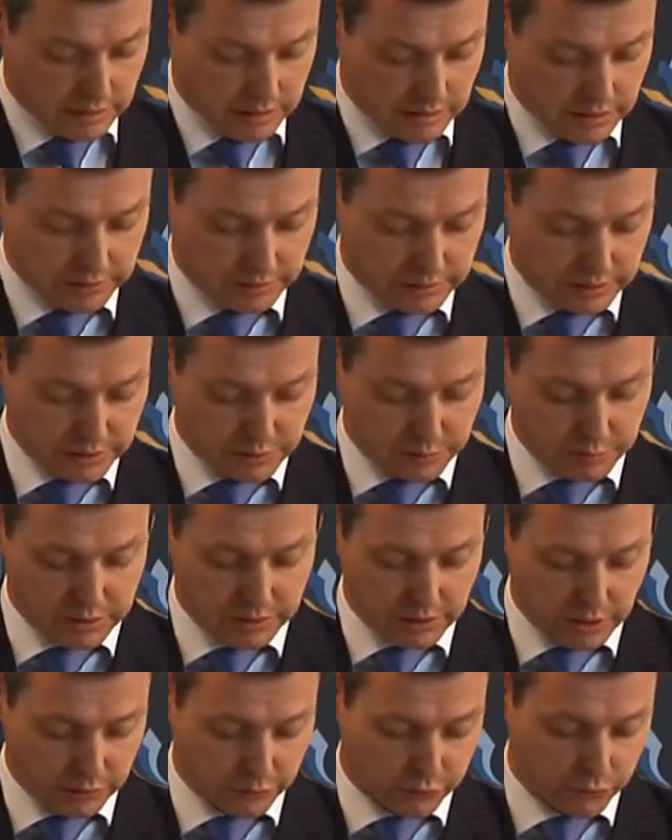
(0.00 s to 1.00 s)
as it has been
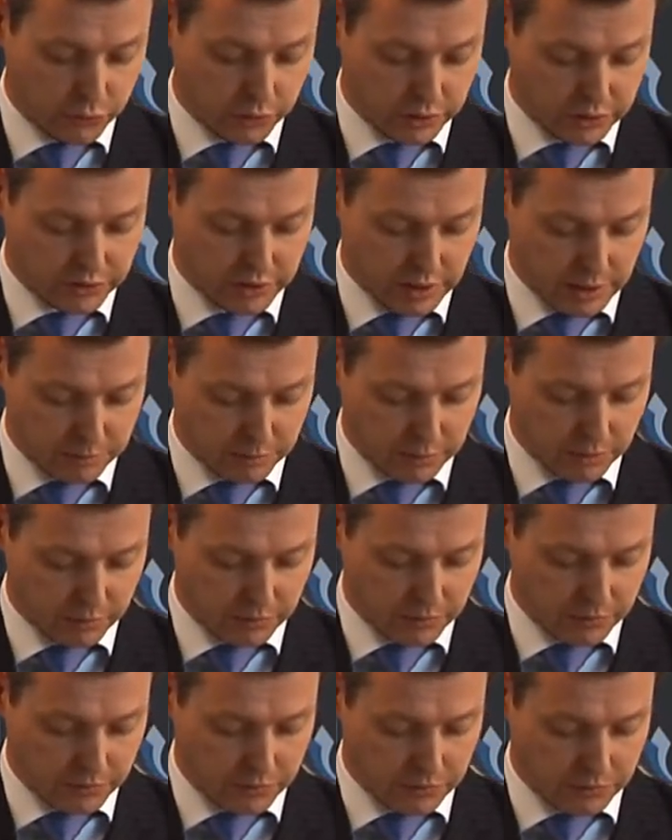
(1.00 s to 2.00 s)
done, for example,
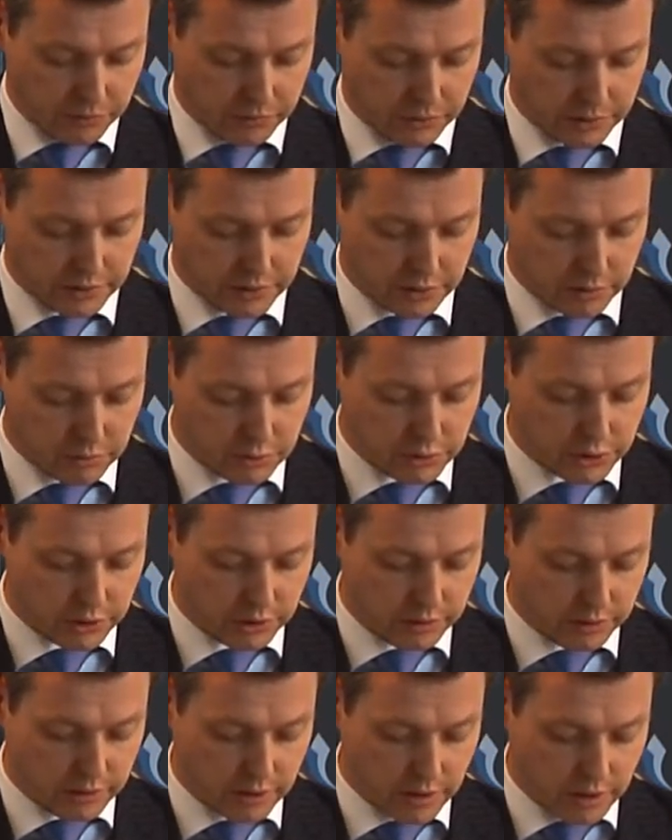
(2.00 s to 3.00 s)
with the
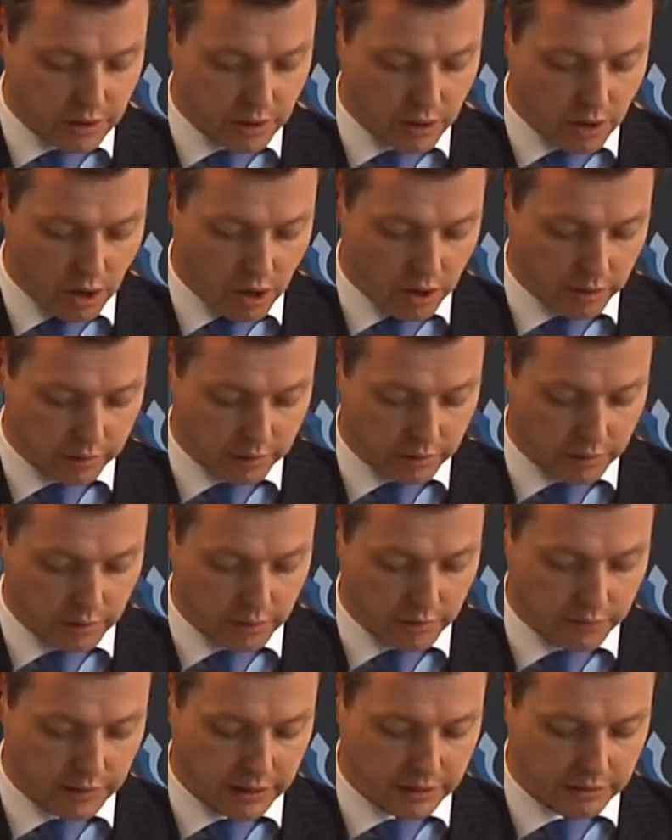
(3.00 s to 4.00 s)
resolution on
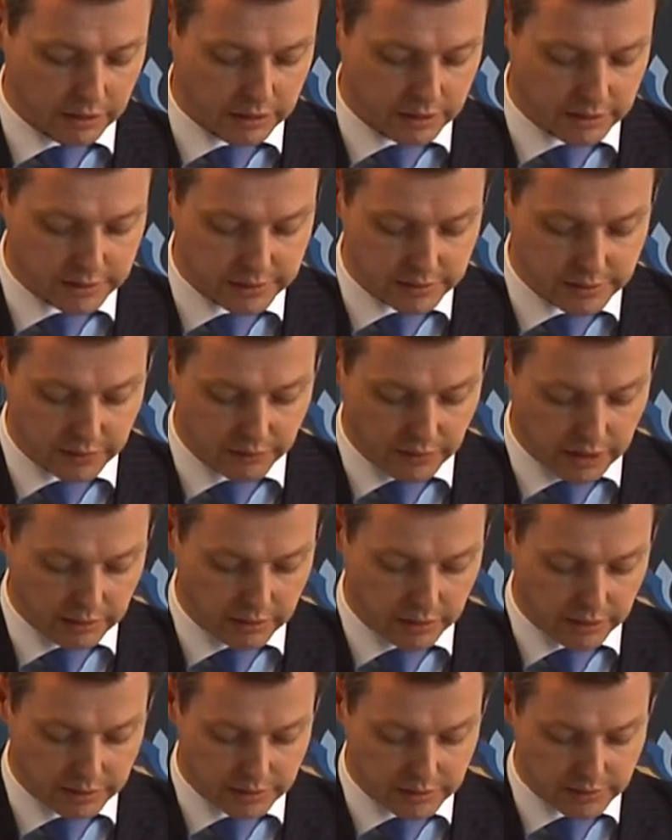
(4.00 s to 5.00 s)

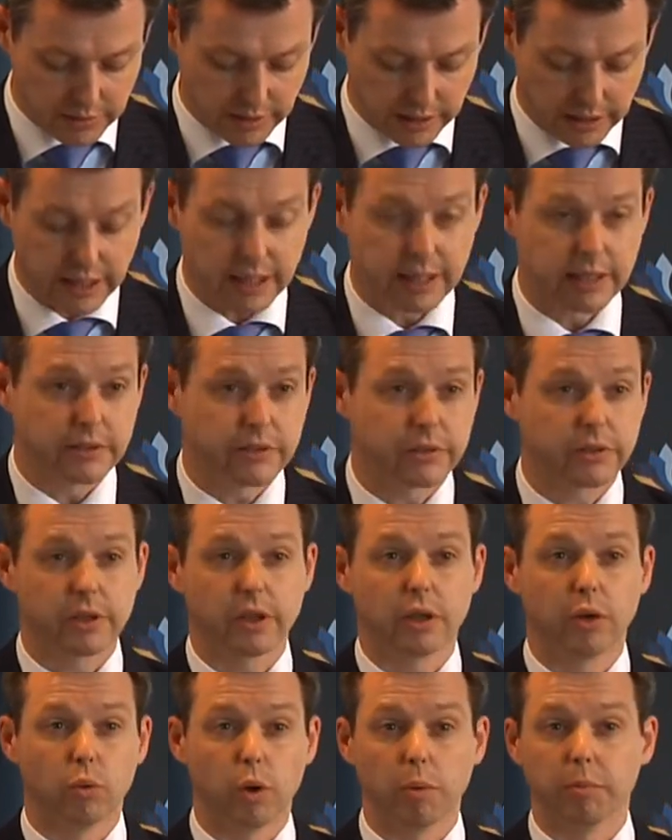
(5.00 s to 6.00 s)
violence against
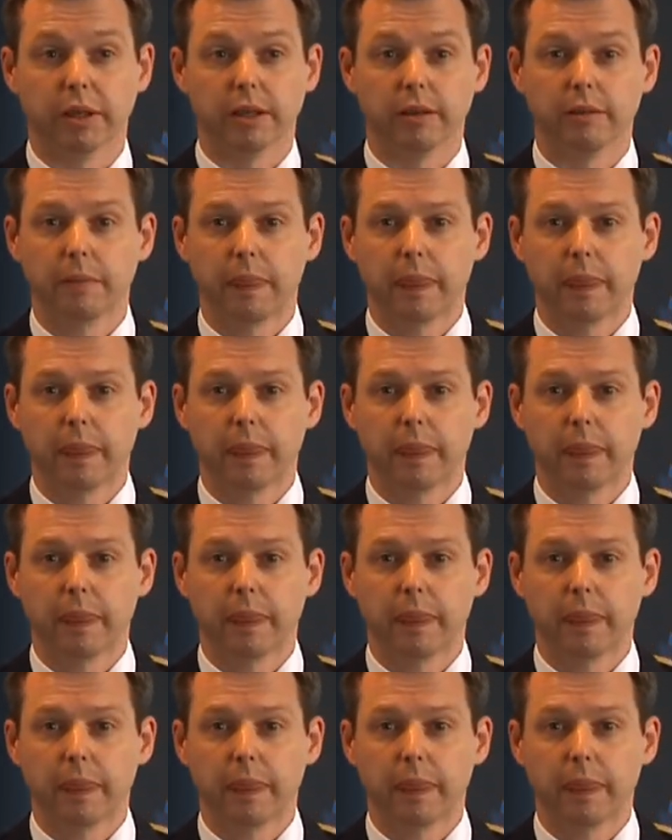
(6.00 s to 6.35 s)
women.